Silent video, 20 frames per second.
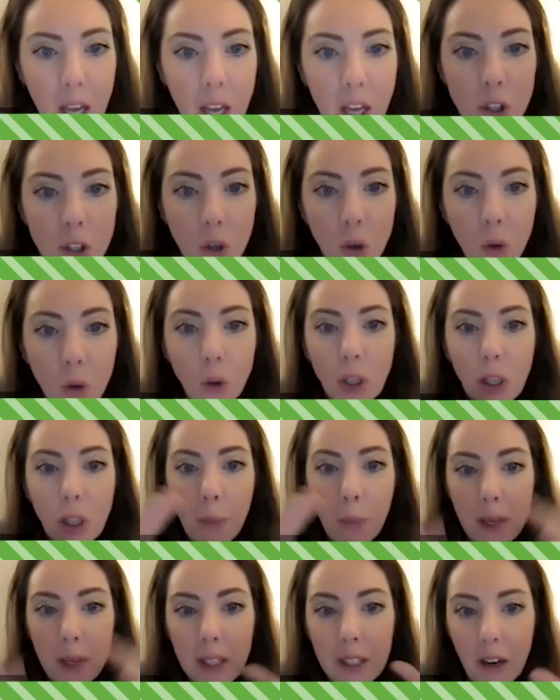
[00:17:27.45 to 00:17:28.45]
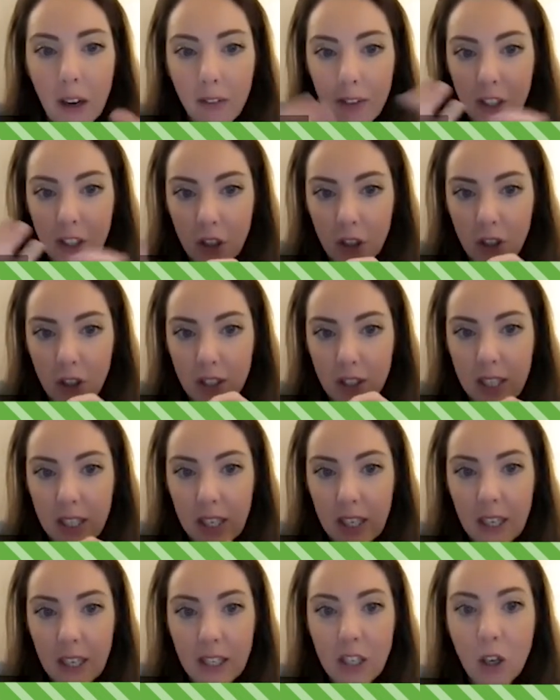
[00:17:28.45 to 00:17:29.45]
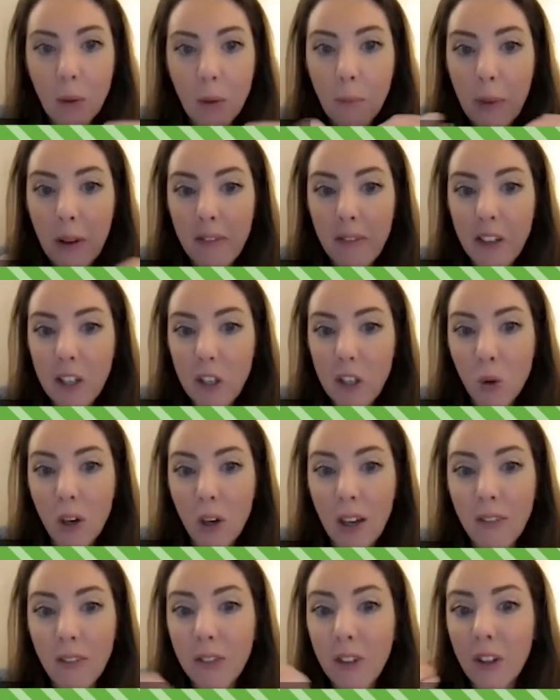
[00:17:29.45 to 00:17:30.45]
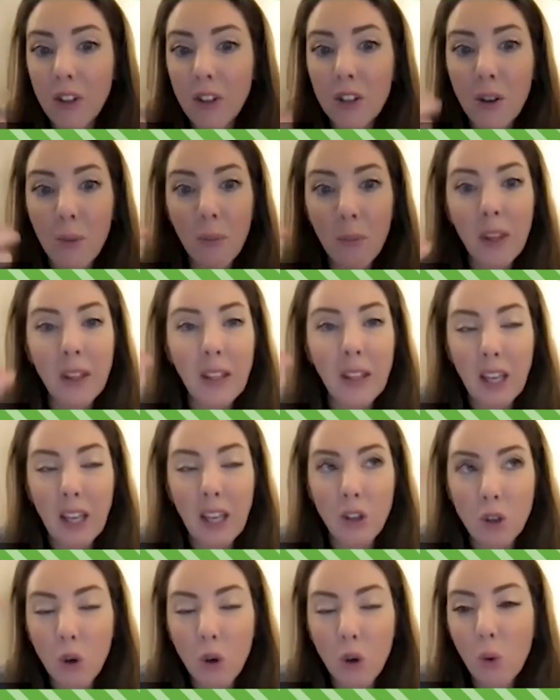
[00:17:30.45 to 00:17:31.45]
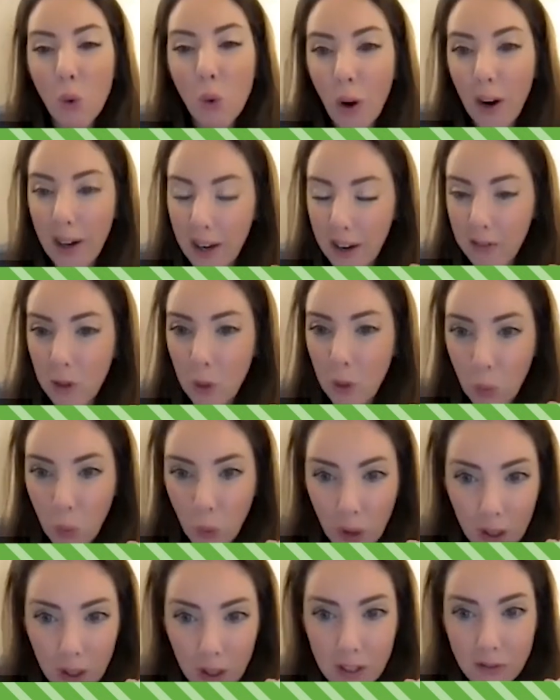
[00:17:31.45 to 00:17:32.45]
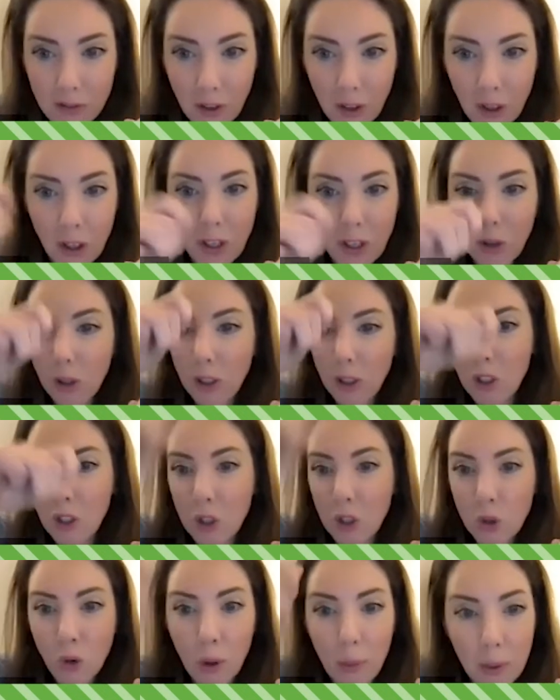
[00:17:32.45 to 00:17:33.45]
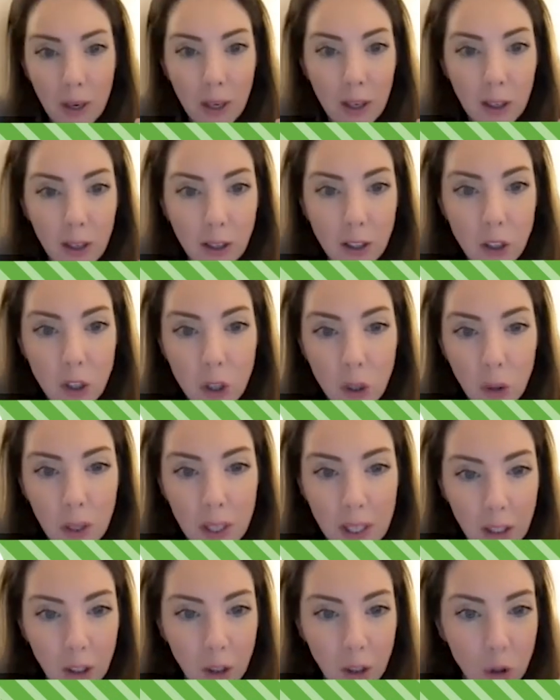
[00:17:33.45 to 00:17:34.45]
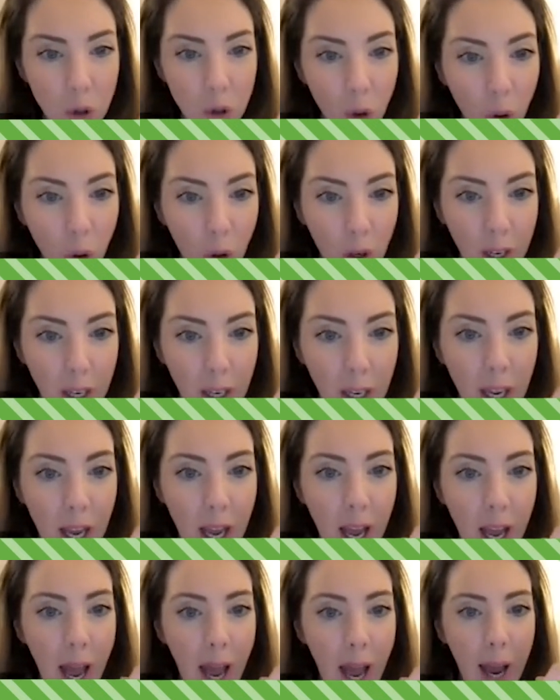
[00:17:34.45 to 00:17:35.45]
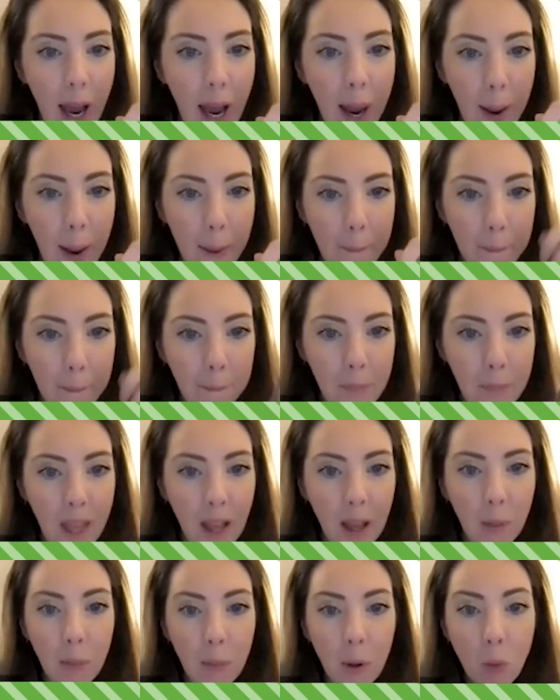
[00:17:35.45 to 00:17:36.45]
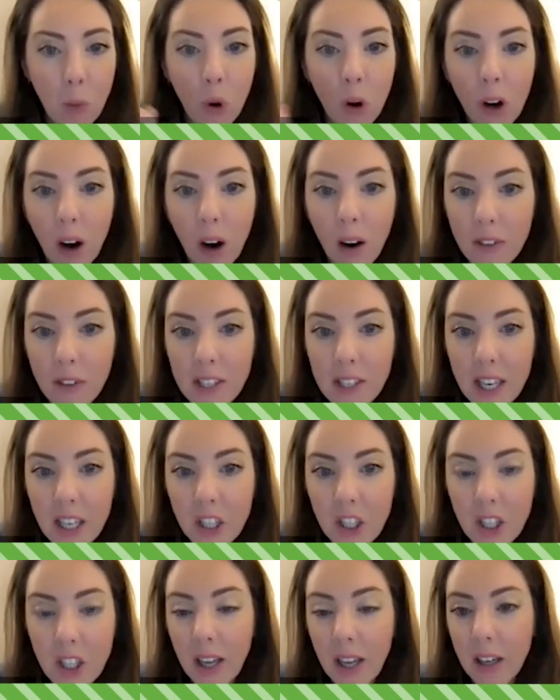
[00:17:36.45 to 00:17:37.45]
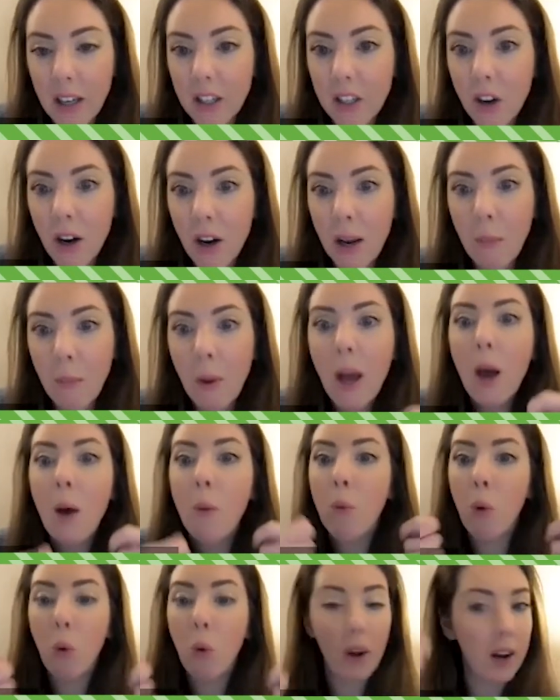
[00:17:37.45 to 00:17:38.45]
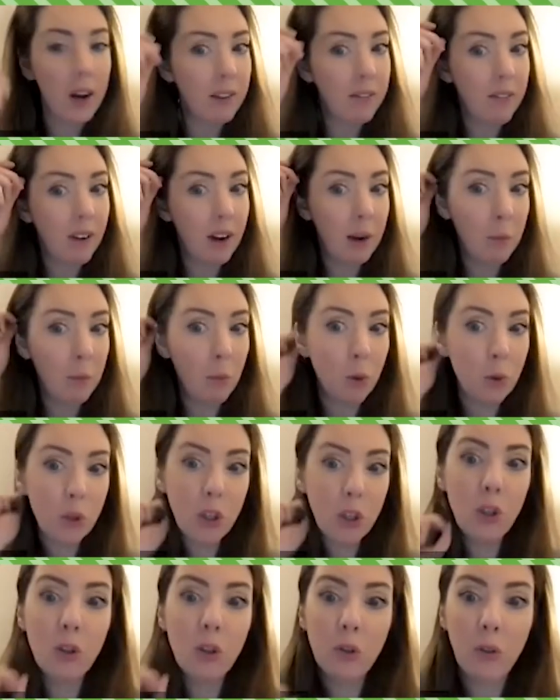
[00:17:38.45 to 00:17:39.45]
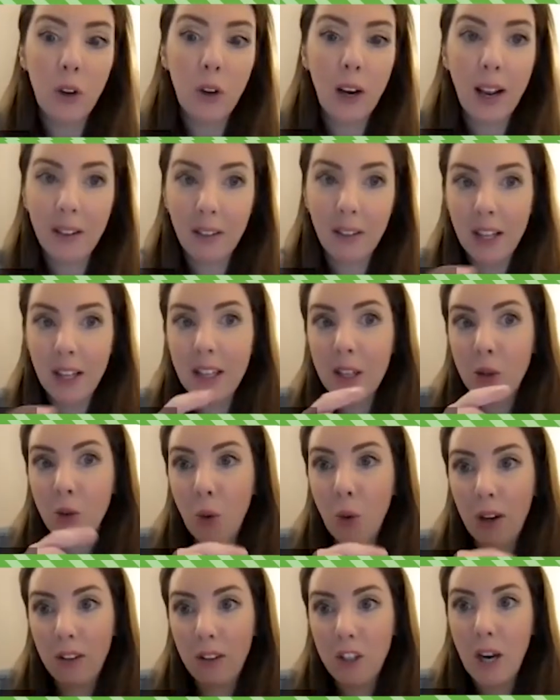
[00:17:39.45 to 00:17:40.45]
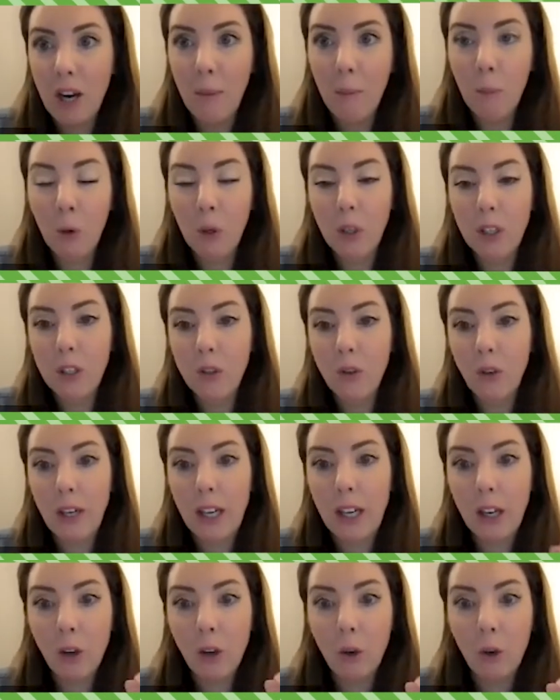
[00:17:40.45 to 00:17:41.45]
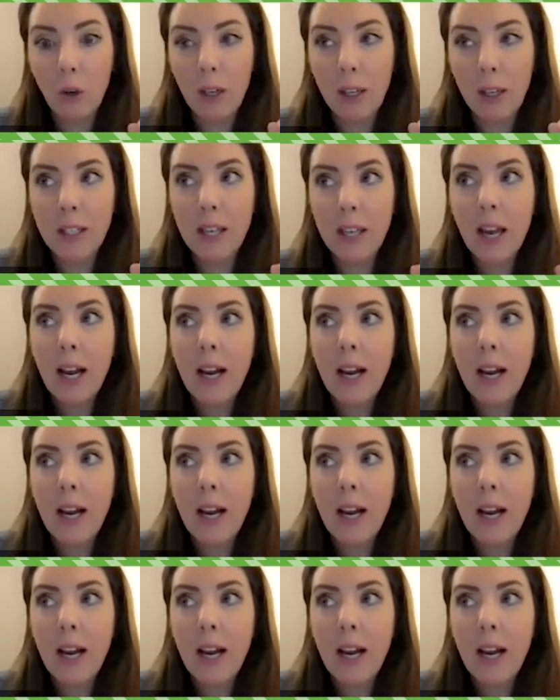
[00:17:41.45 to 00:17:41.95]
So you build off each other's ideas. You can be visual. If there's something that you don't quite have the words for, you can scribble and do a little drawing. It can be one conversation at a time. But what I find most useful, and this is where the Jamboard is really cool, is